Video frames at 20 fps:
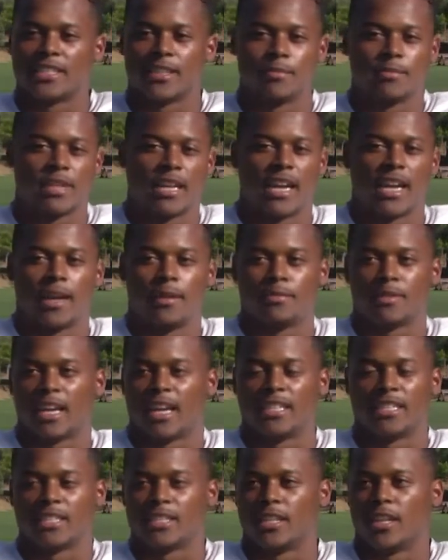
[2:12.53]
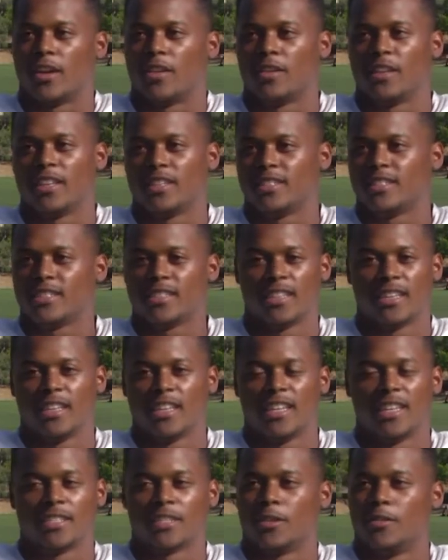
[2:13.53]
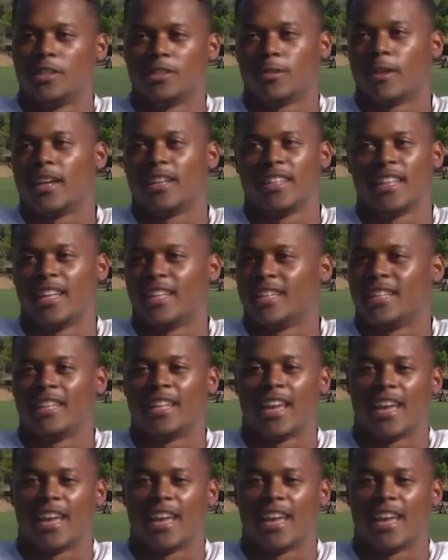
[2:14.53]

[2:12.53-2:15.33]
sometimes, I just know he's always right in the end of the